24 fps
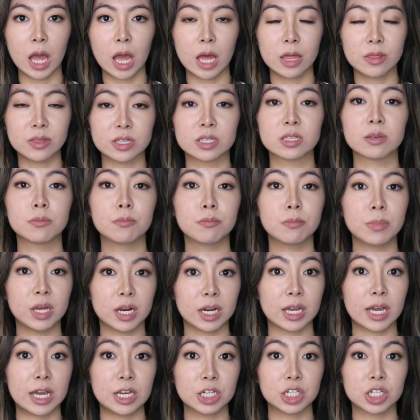this
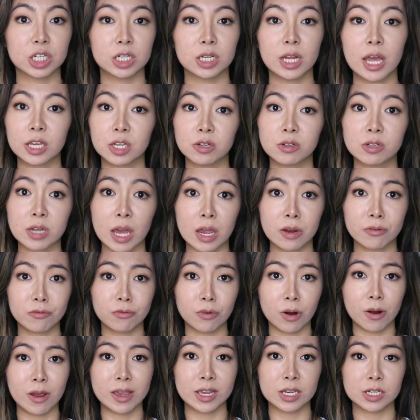medication, Accutane,
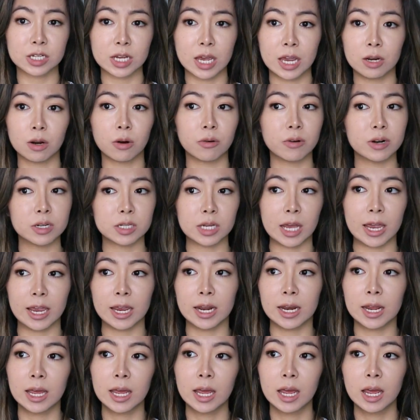
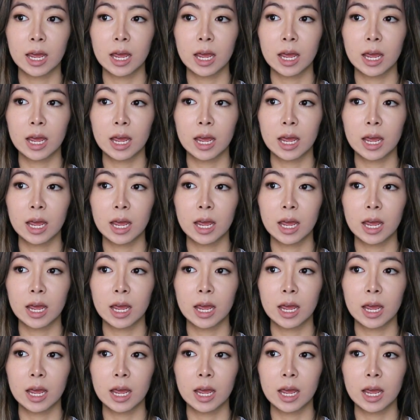Oratane.